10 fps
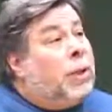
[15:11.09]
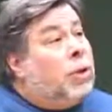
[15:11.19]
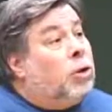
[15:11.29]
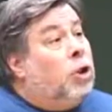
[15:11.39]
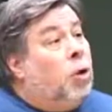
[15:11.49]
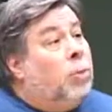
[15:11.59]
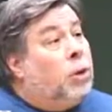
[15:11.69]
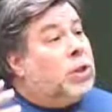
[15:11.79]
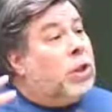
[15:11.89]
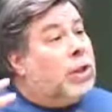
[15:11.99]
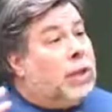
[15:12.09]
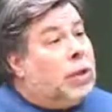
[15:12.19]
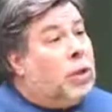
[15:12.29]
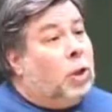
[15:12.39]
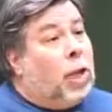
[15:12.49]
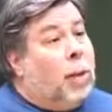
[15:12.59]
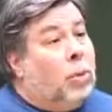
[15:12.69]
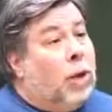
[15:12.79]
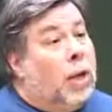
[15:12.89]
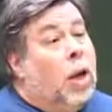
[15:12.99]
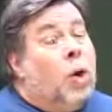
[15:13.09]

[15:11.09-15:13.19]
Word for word: but there's no books in the technical library.